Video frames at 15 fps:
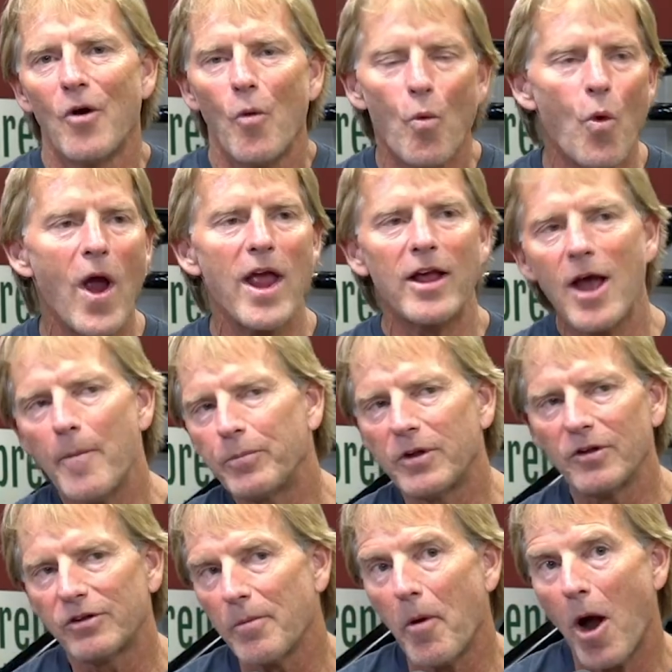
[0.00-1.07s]
wake up
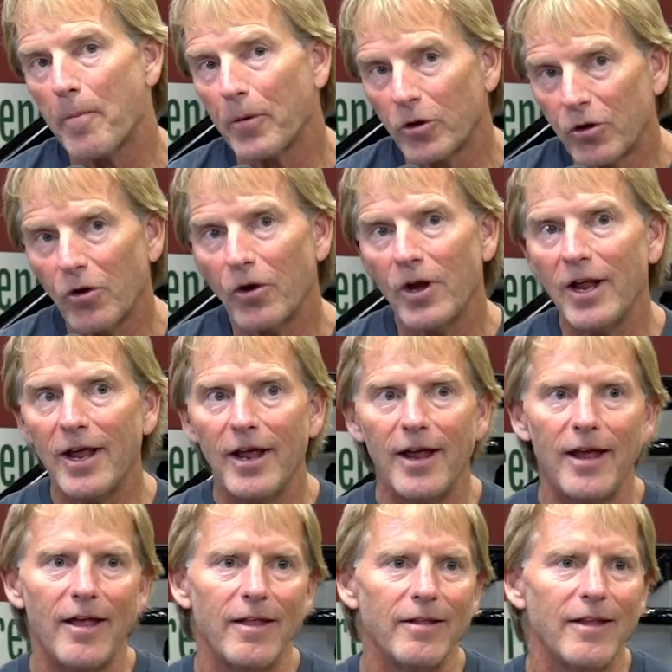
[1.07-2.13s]
to some
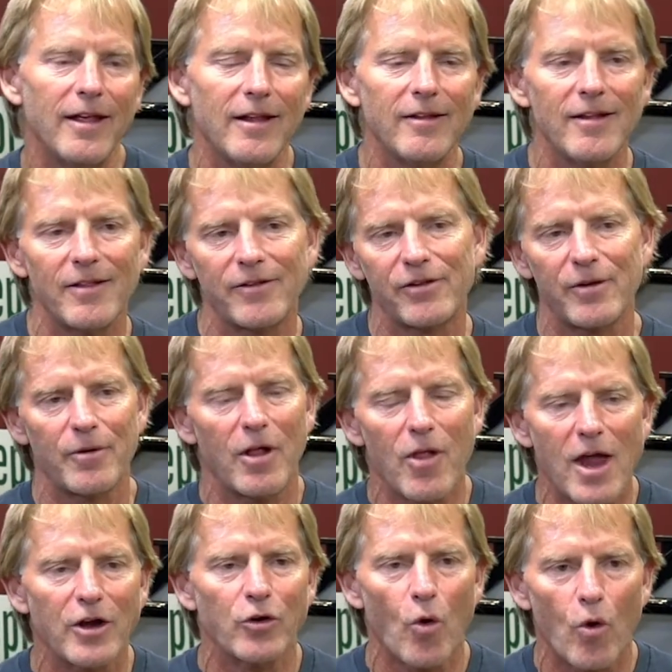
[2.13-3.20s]
opportunity. And, and so a
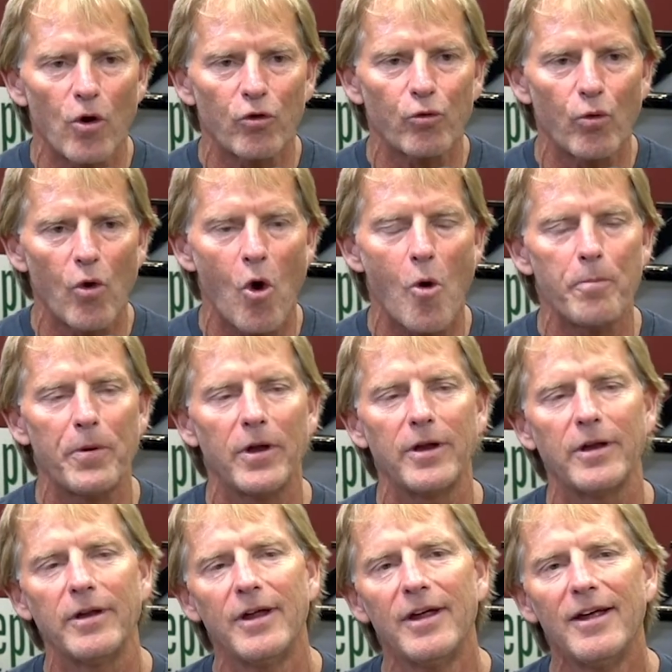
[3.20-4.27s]
lot of doors were open,
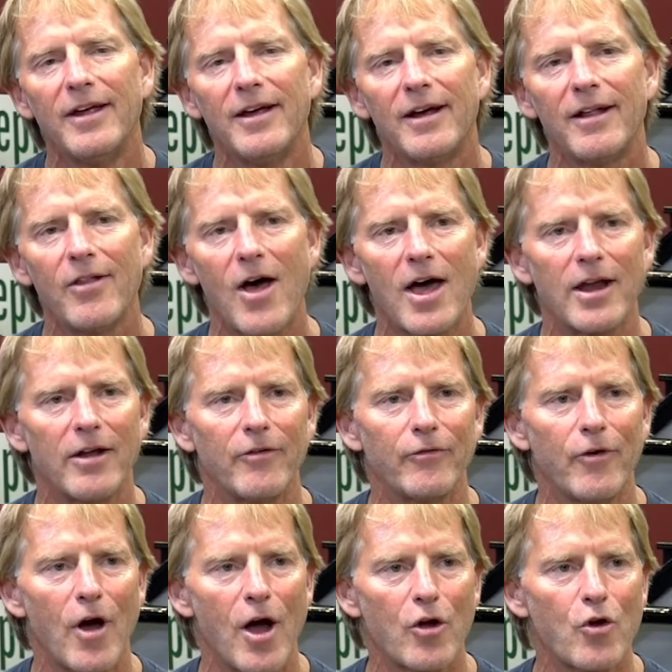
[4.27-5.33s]
and a lot
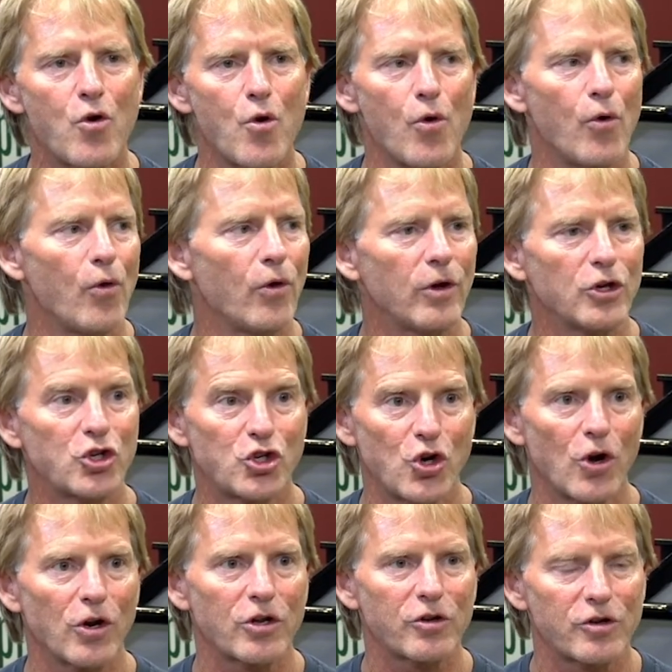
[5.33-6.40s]
of uh, cool
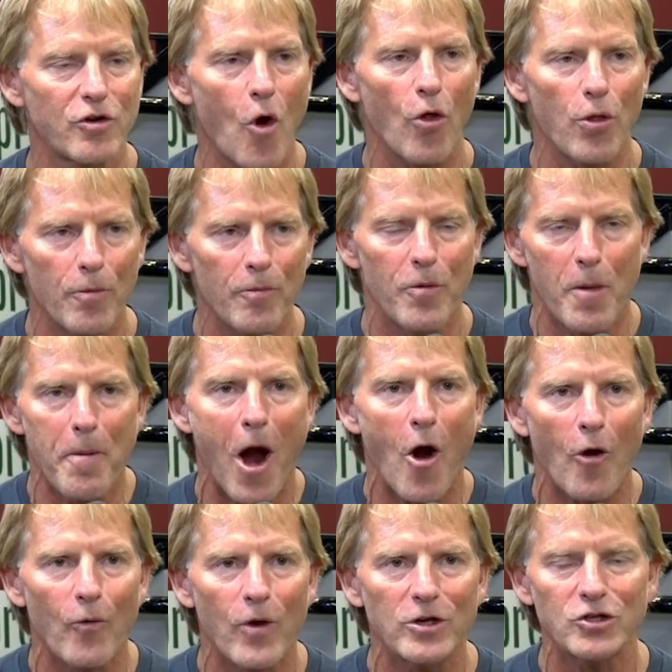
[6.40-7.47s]
shirts called the, the
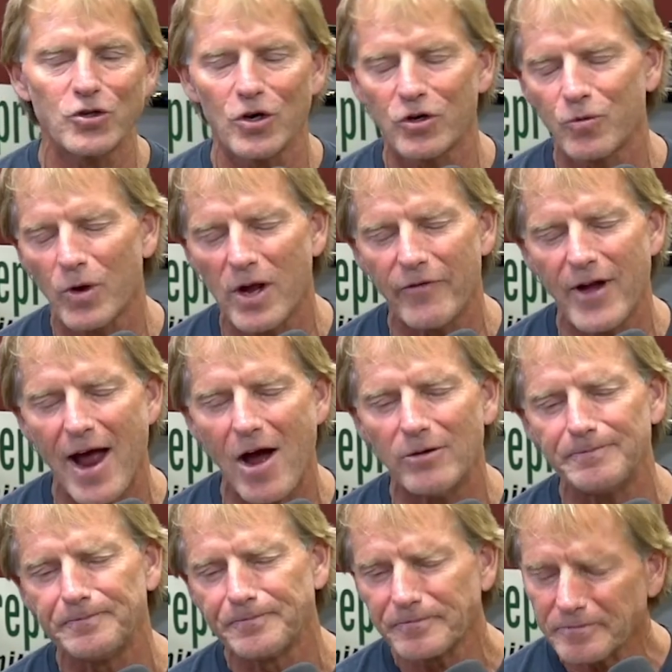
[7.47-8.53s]
Power With shirts were given
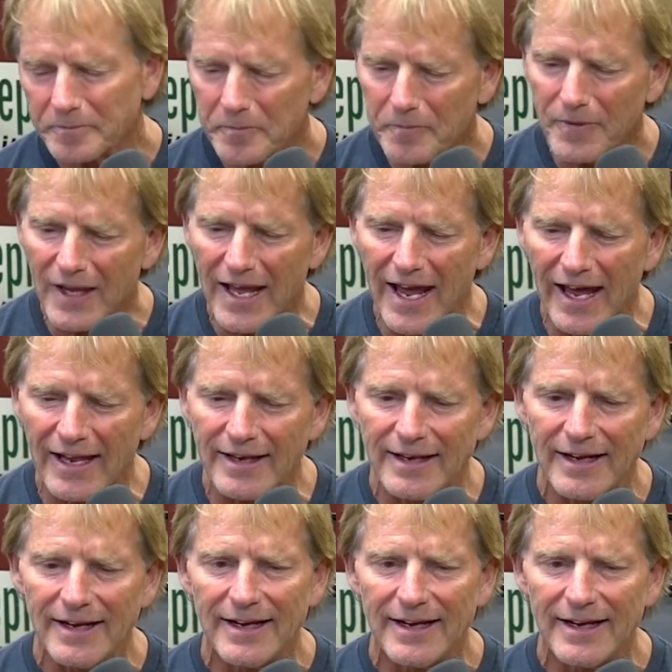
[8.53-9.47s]
out. And